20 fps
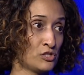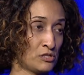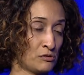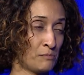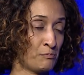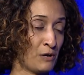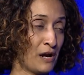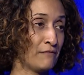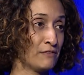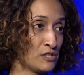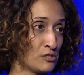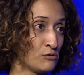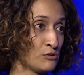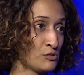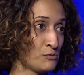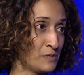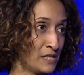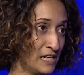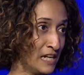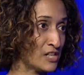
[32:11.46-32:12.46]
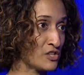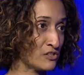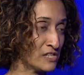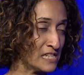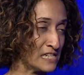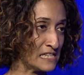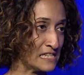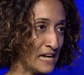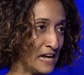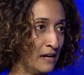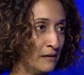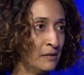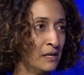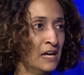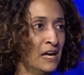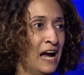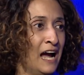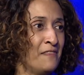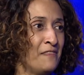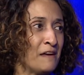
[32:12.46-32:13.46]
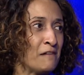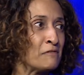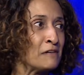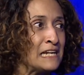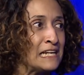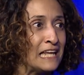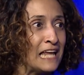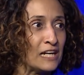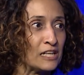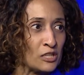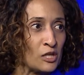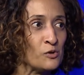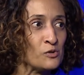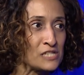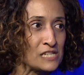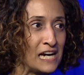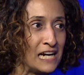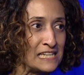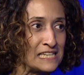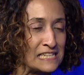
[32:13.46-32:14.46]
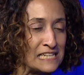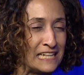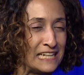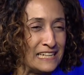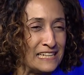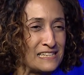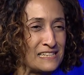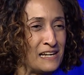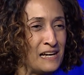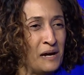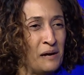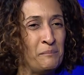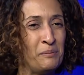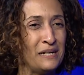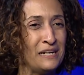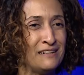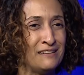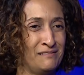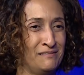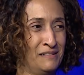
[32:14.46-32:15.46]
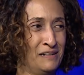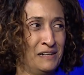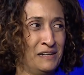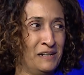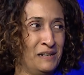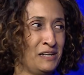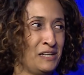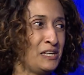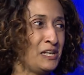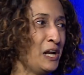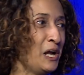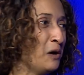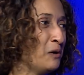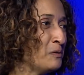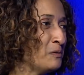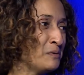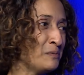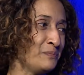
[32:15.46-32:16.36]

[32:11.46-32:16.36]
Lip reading: private schools with an entrance exam, and they really like those kinds of kids. But, you know,